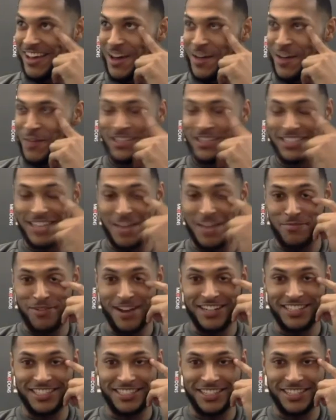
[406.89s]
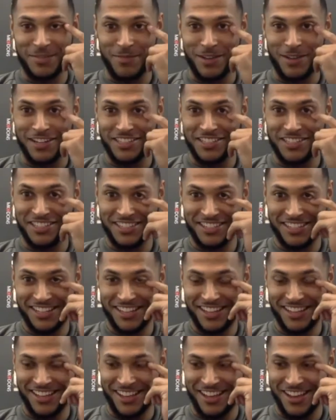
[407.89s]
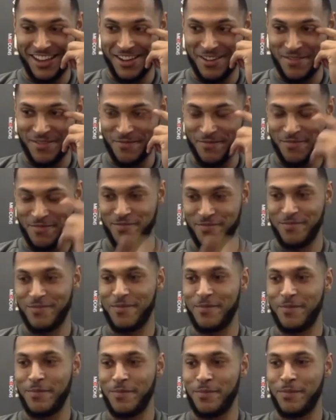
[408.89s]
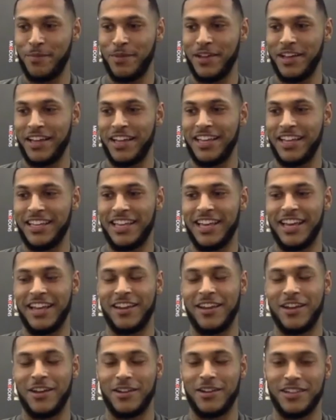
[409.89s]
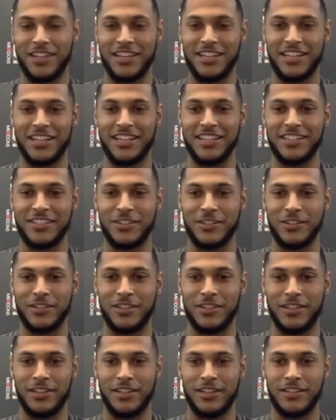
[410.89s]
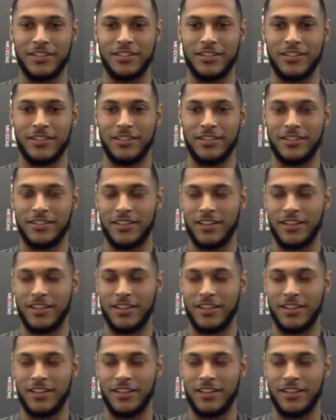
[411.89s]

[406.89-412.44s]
I wouldn't say I practice it much, um, but yeah, no, it, it's good. It's good.